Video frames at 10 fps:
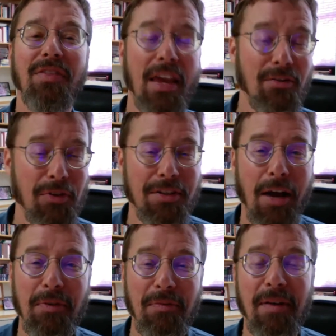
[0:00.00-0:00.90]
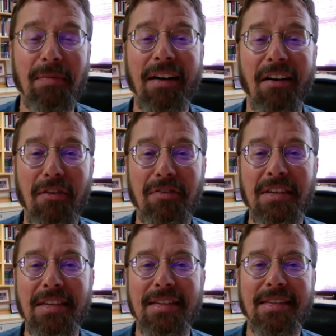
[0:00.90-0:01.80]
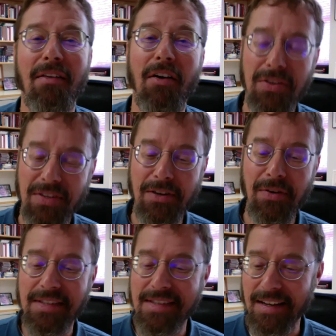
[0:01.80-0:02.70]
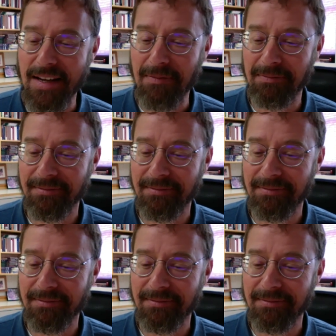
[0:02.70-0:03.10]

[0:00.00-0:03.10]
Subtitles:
Thanks for stopping by my office. I'll see you on Sunday.